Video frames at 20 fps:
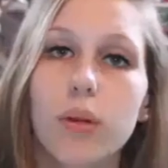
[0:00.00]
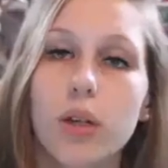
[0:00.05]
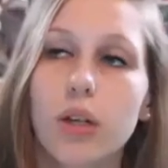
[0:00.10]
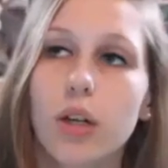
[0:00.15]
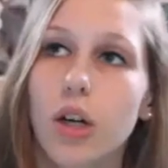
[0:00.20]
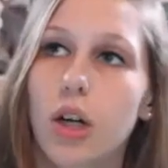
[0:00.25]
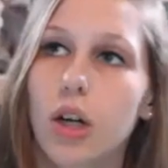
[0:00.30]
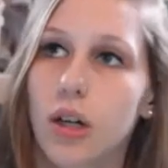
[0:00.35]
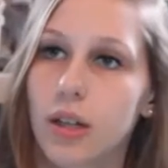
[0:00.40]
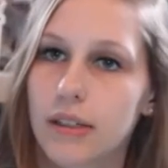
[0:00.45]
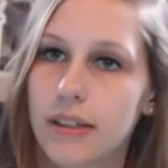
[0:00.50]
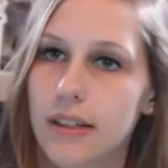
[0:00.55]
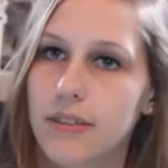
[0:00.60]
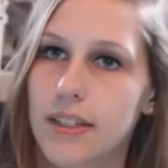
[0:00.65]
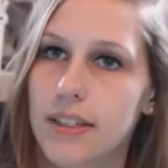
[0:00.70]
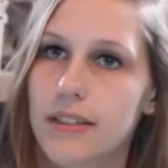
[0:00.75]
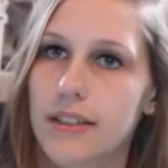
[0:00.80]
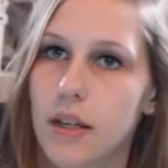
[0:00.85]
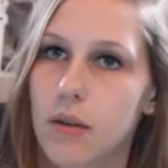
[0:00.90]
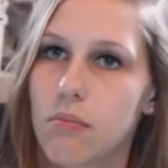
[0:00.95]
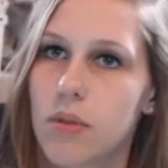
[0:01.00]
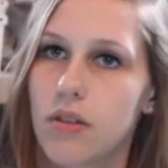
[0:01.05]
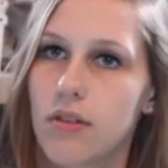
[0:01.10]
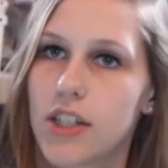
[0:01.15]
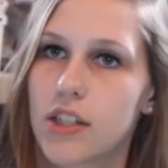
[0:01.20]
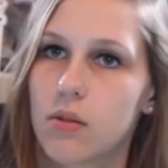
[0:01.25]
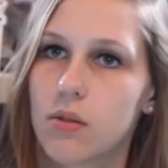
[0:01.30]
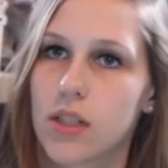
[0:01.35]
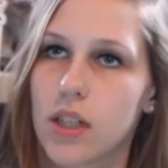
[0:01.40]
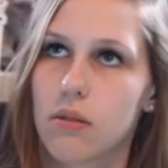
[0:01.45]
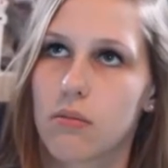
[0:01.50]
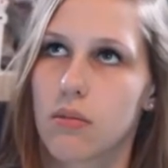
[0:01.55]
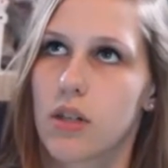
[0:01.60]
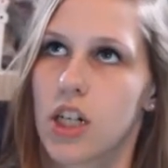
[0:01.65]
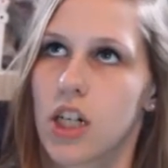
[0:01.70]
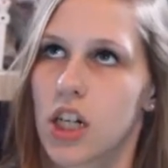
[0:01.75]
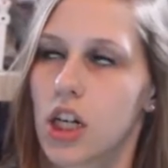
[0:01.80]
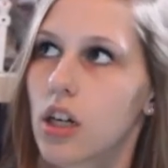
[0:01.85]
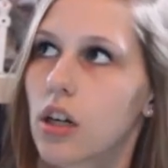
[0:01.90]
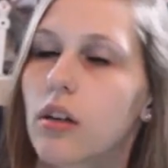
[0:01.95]
book. I was going to say movies, so it was like a
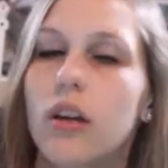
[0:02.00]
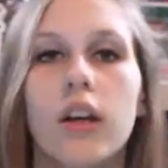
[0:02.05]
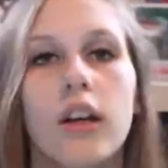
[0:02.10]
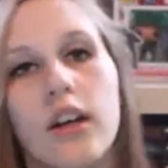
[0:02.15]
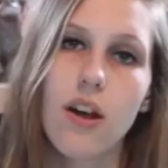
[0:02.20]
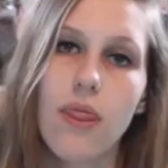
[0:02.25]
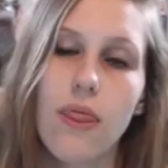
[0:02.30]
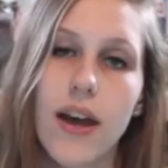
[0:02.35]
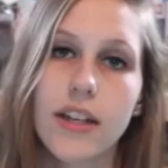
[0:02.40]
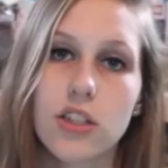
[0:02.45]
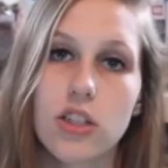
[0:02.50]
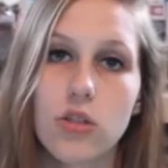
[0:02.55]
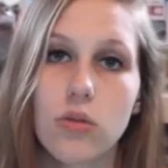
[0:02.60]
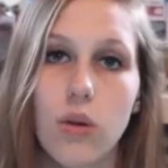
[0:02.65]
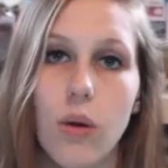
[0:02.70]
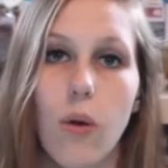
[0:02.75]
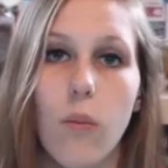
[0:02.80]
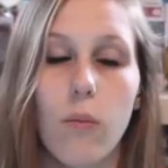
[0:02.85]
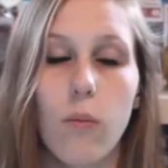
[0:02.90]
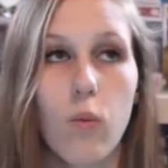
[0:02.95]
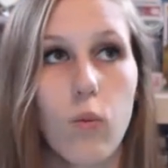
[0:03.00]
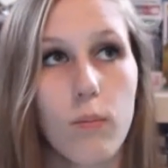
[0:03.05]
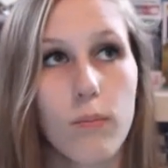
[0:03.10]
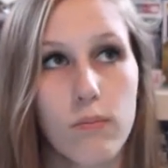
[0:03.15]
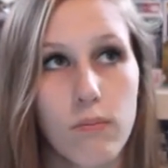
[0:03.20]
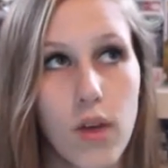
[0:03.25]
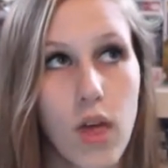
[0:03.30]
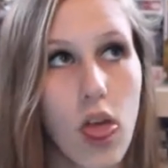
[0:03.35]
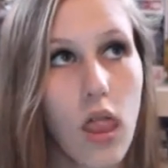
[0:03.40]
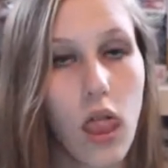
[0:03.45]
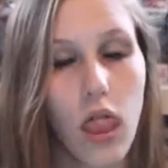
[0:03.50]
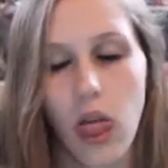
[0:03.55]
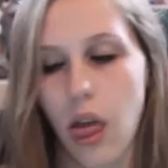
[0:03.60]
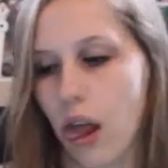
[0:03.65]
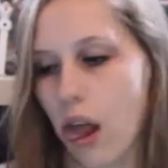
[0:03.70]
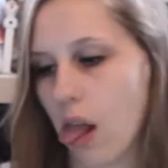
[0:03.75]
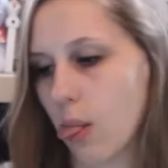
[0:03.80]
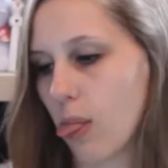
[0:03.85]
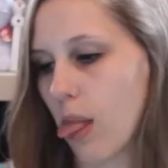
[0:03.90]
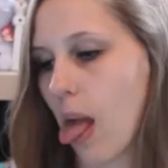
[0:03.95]
book that you... Nah, nah,
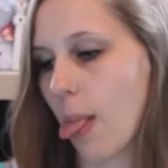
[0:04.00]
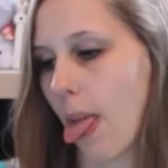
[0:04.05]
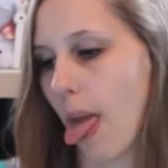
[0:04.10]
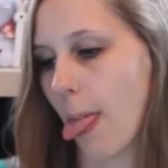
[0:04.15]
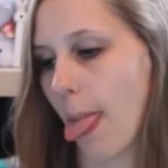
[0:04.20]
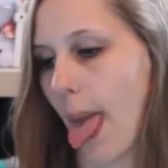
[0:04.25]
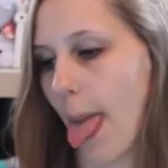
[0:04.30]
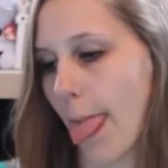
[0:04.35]
nah,